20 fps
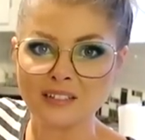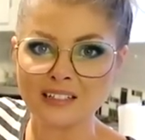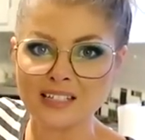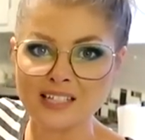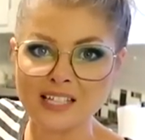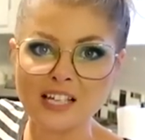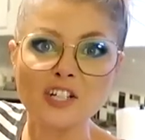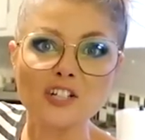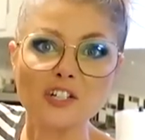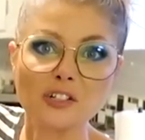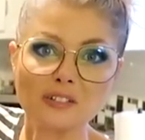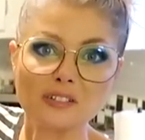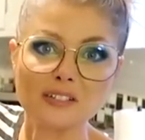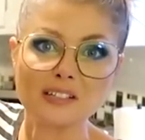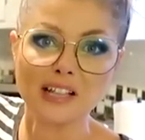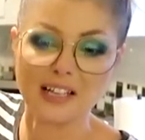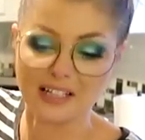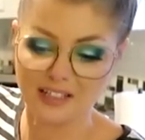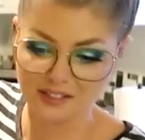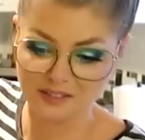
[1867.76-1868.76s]

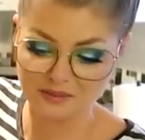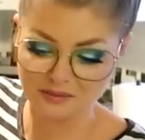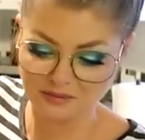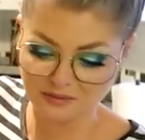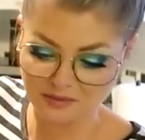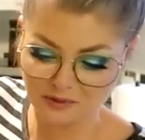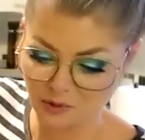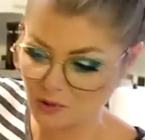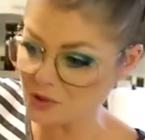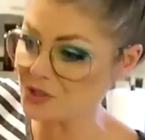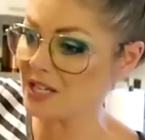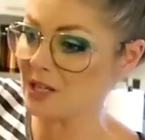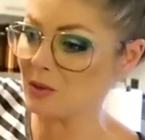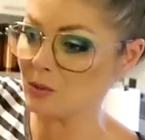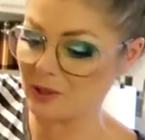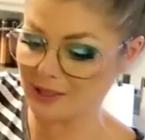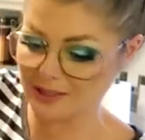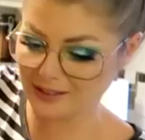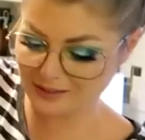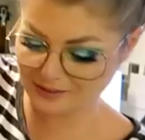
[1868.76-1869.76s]
essentials like
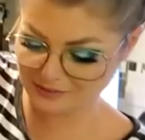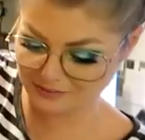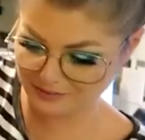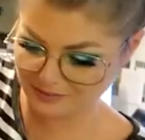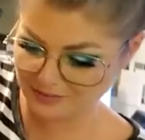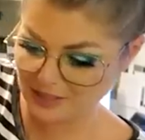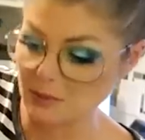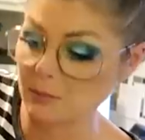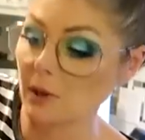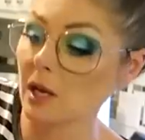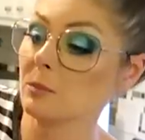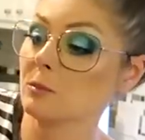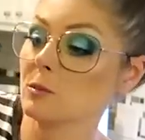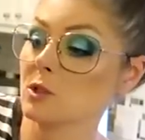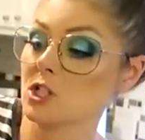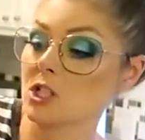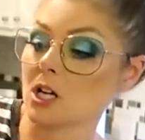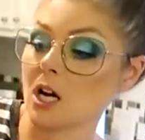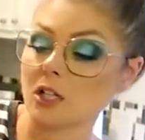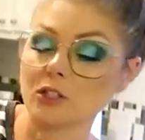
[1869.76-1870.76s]
rosé wine. I bought
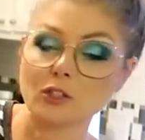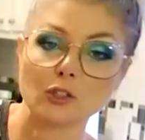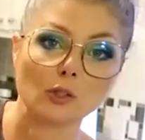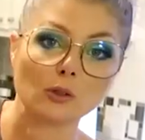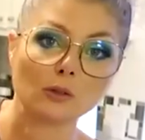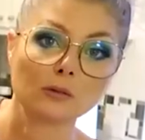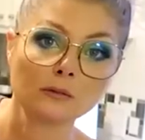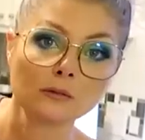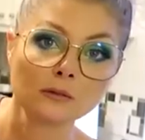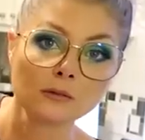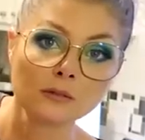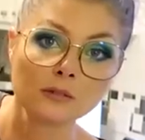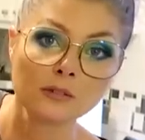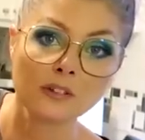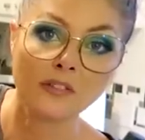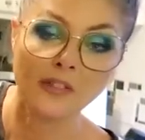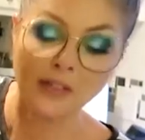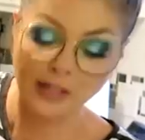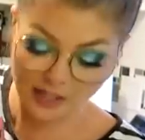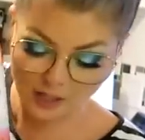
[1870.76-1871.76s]
Moscato,
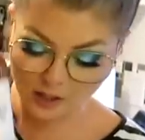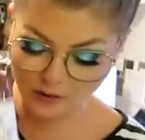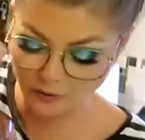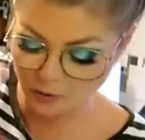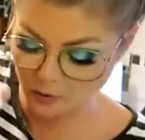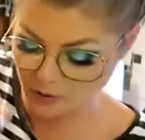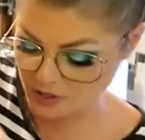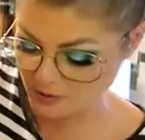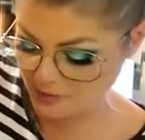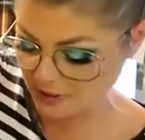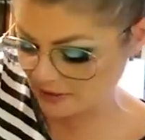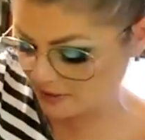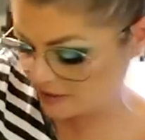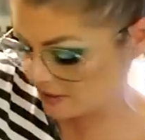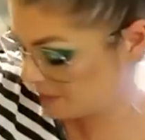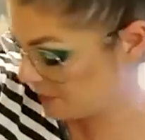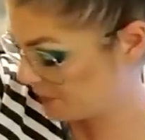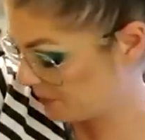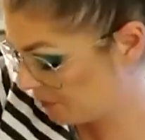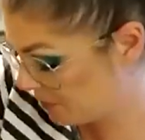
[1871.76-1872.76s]
thinking of you,
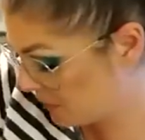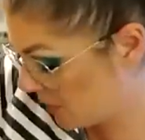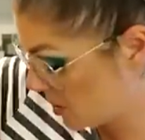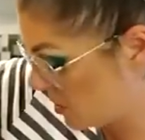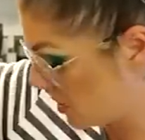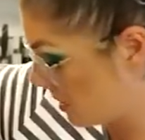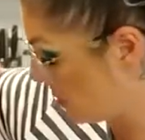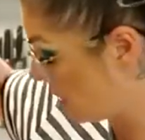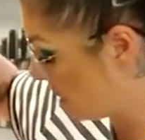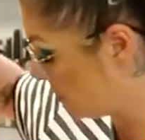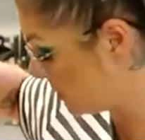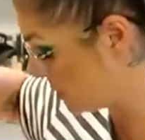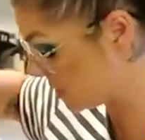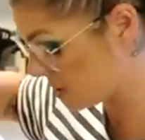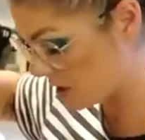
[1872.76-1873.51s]
Samantha. So I bought